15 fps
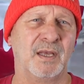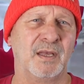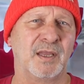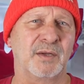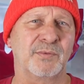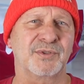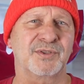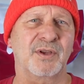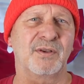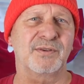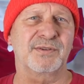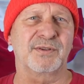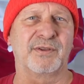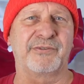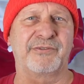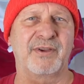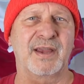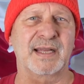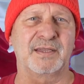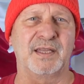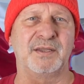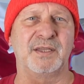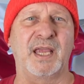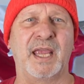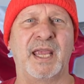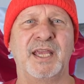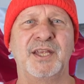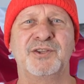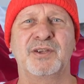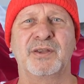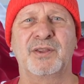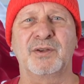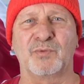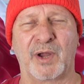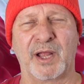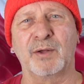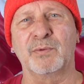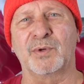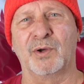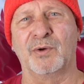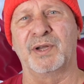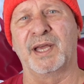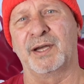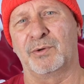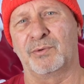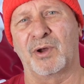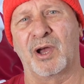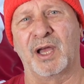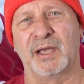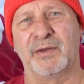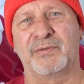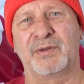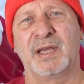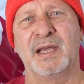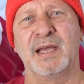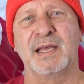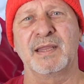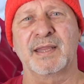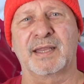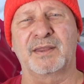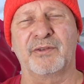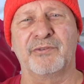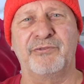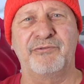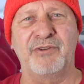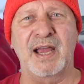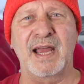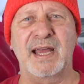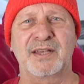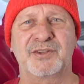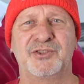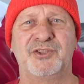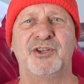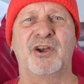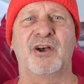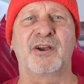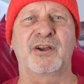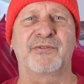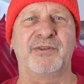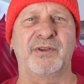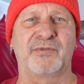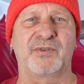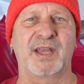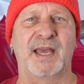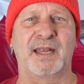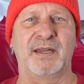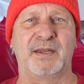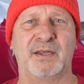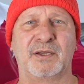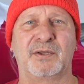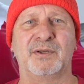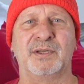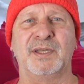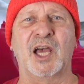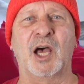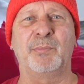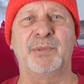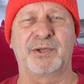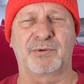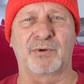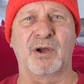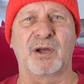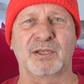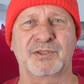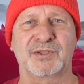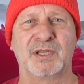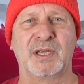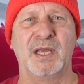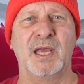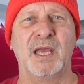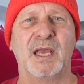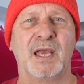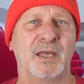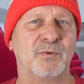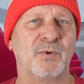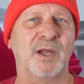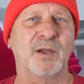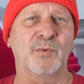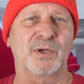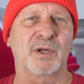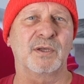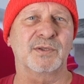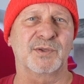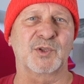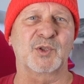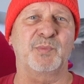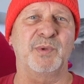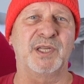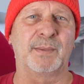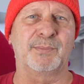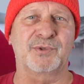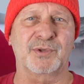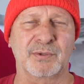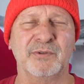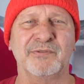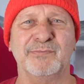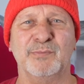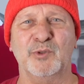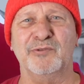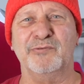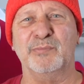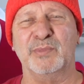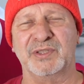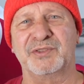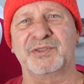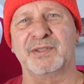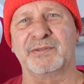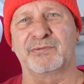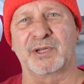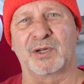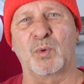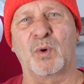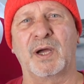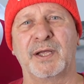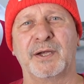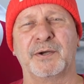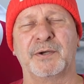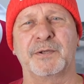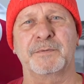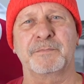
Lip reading: There was also the fact that the age of the railroad had arrived, that the vast geography of Canada could now be crossed, and rail would also speed up troop movements if required.